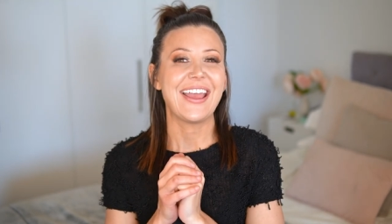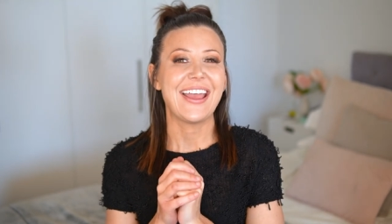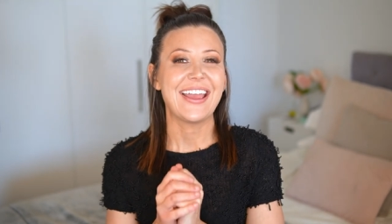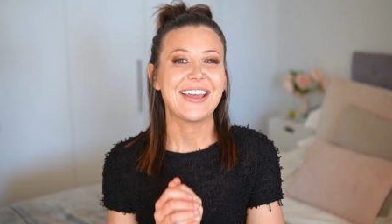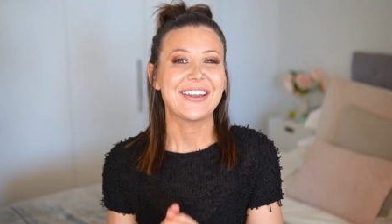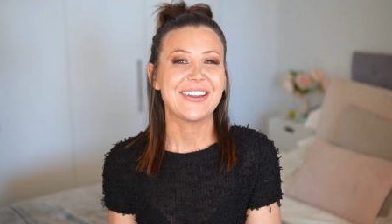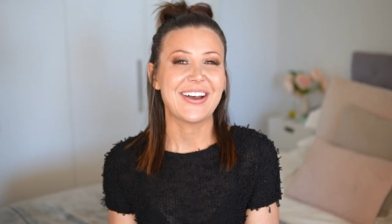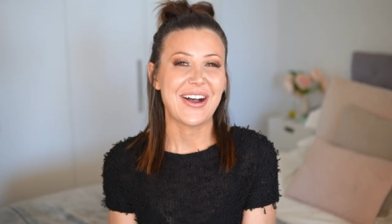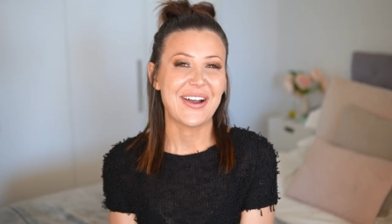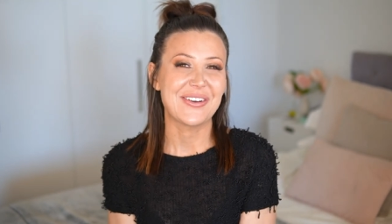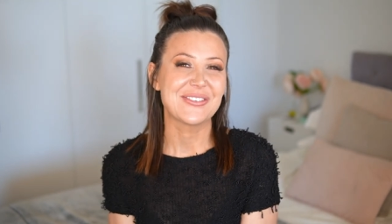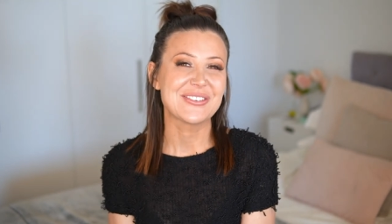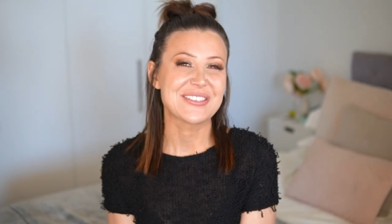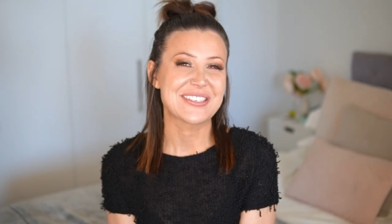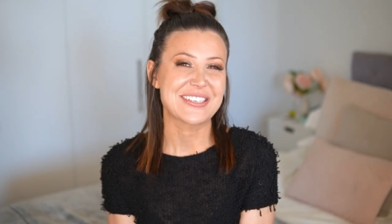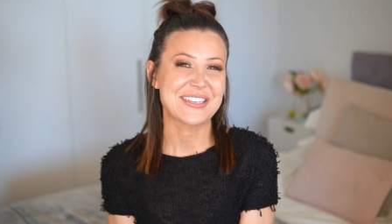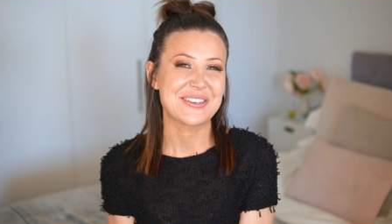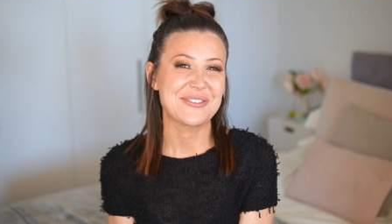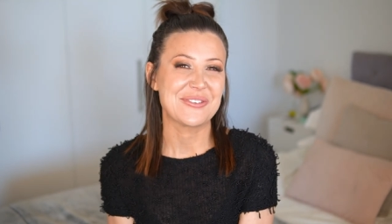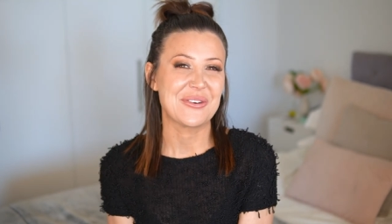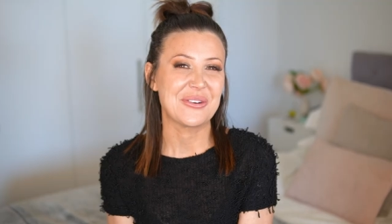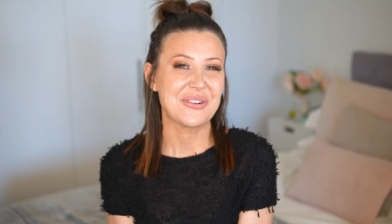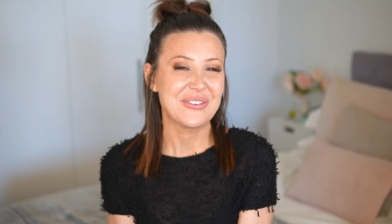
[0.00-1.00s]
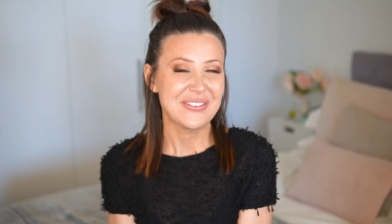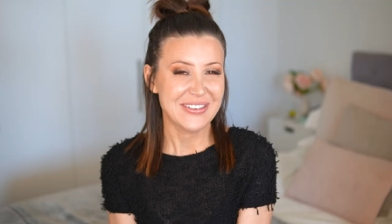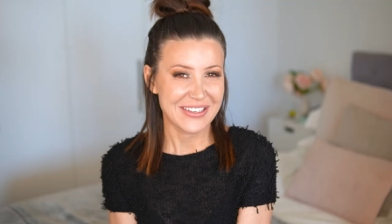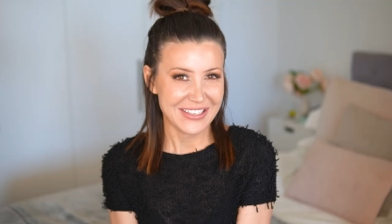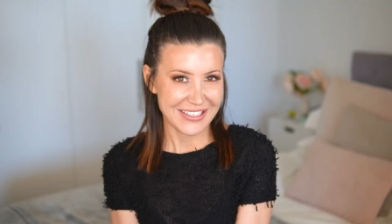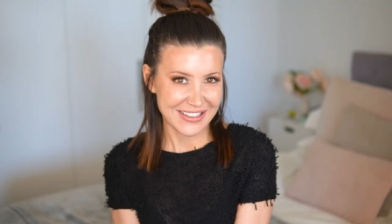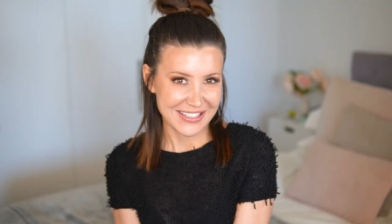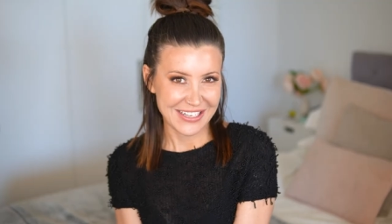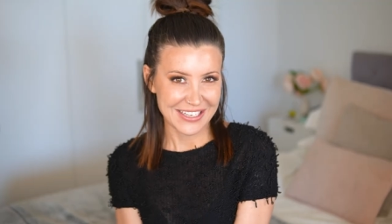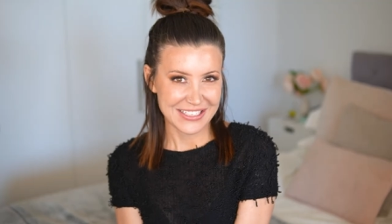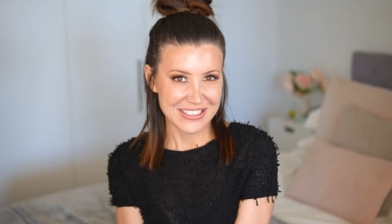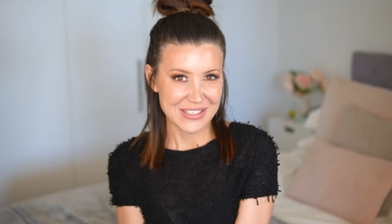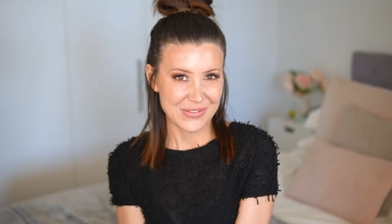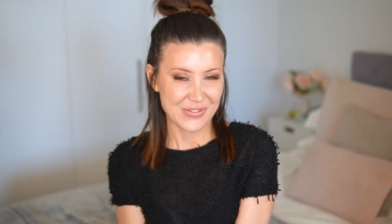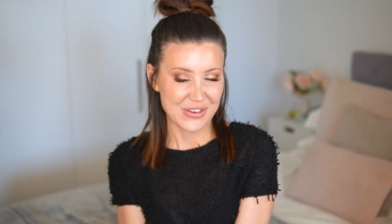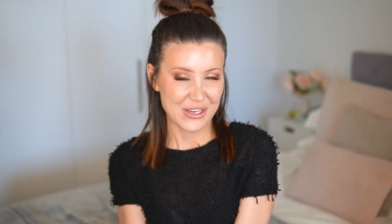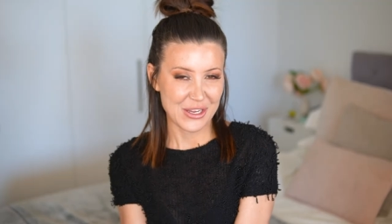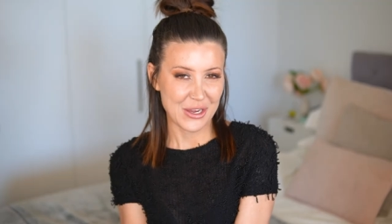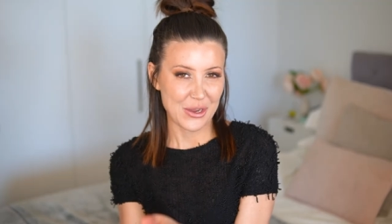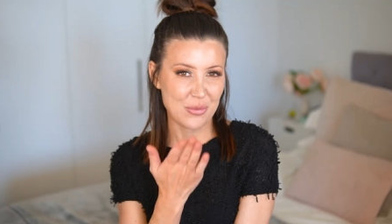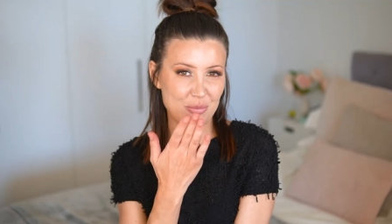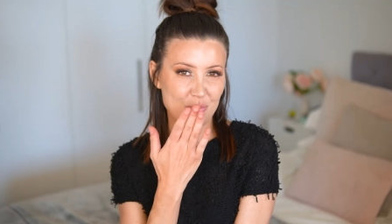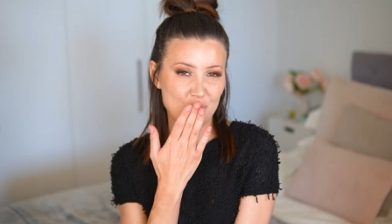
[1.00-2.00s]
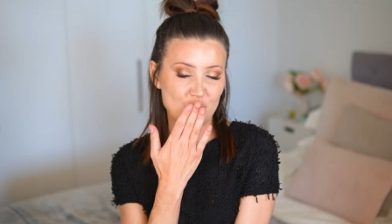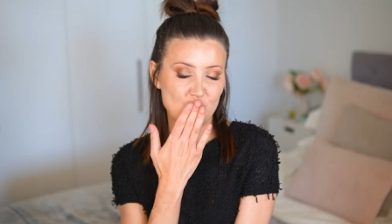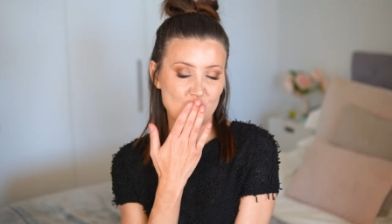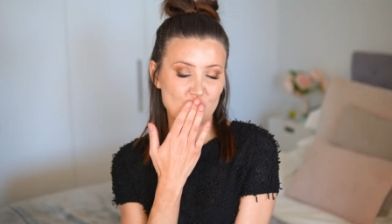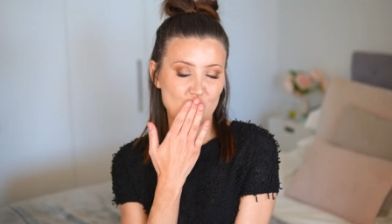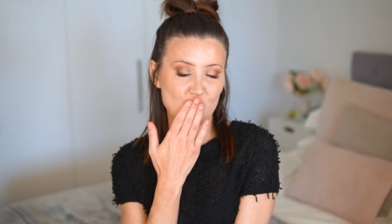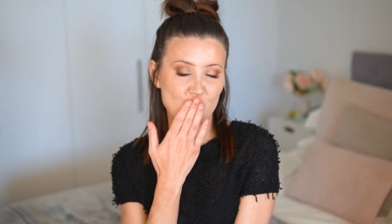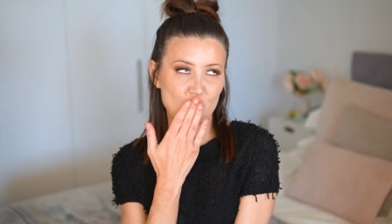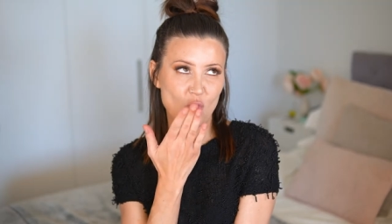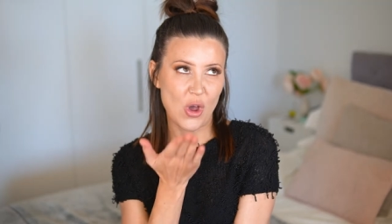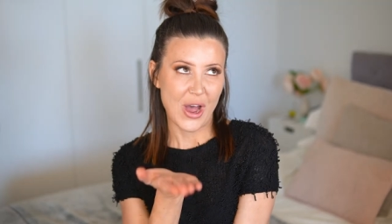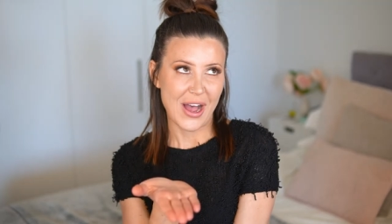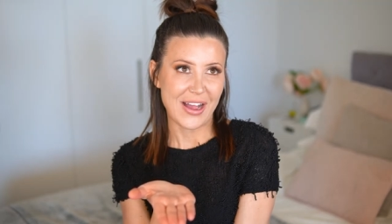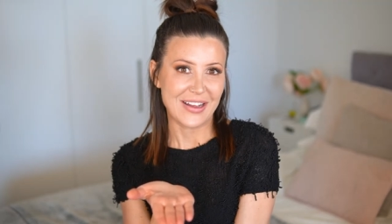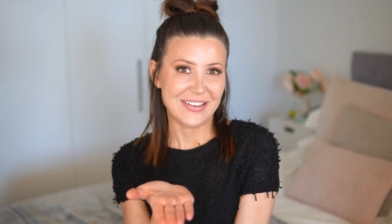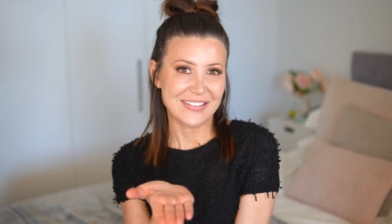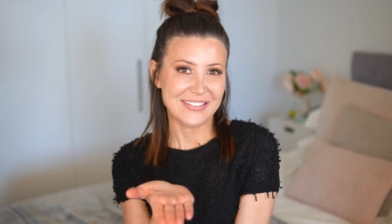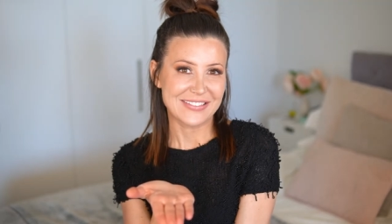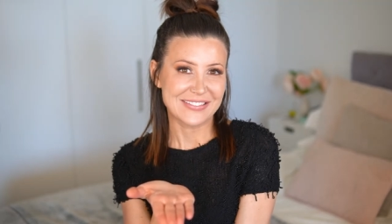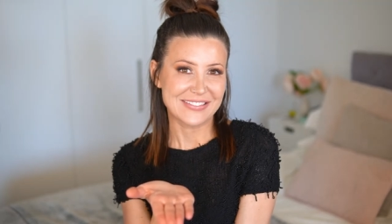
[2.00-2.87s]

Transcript: And I will see you all in the next video. Mwah.